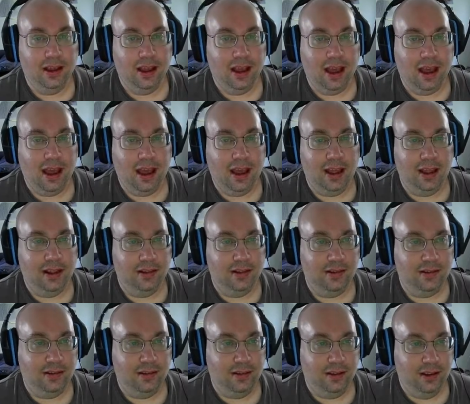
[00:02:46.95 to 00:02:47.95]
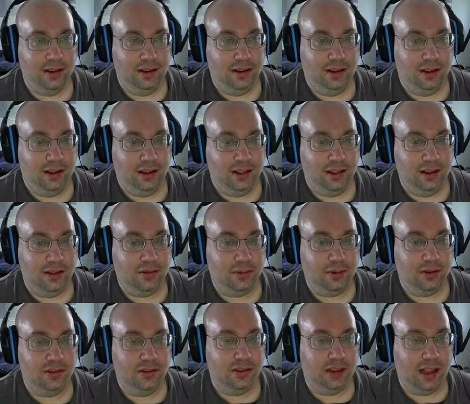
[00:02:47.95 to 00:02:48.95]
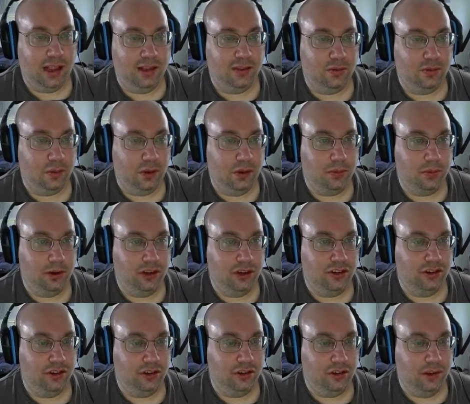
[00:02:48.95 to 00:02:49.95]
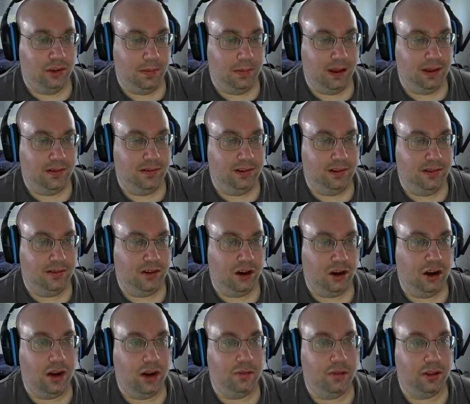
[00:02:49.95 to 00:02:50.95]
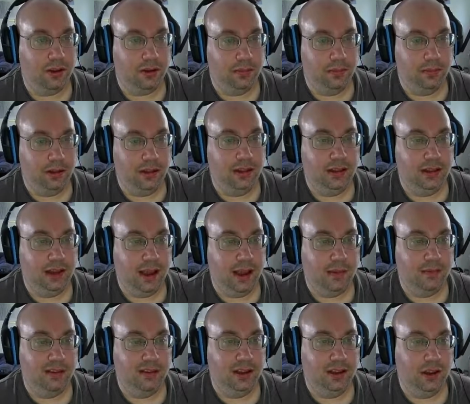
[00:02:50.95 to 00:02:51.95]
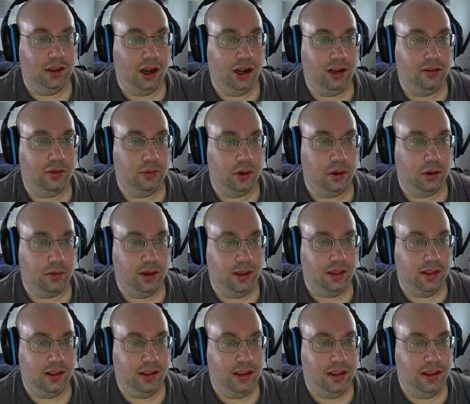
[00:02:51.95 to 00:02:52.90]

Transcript: and this was the last one, which you basically start off with a completely empty lot to work with.